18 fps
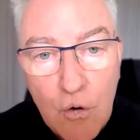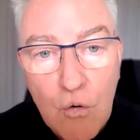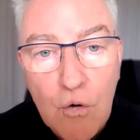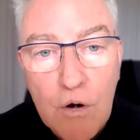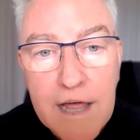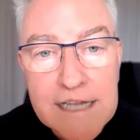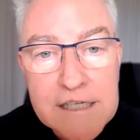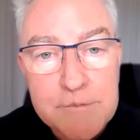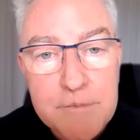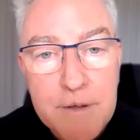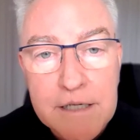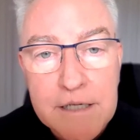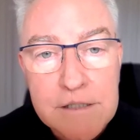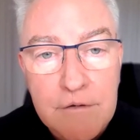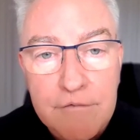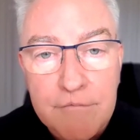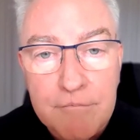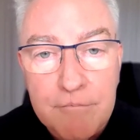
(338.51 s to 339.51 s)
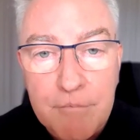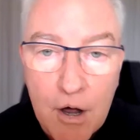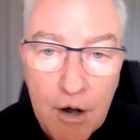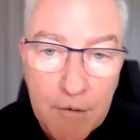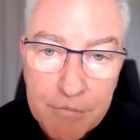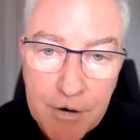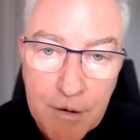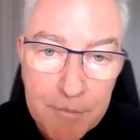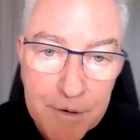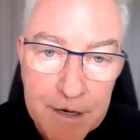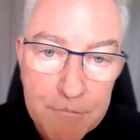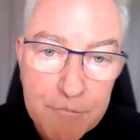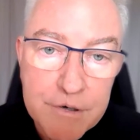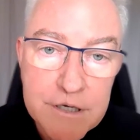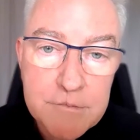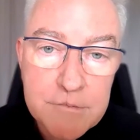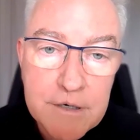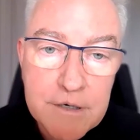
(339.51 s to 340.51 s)
all aspects of buying property in
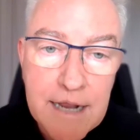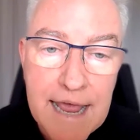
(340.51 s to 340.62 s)
Brisbane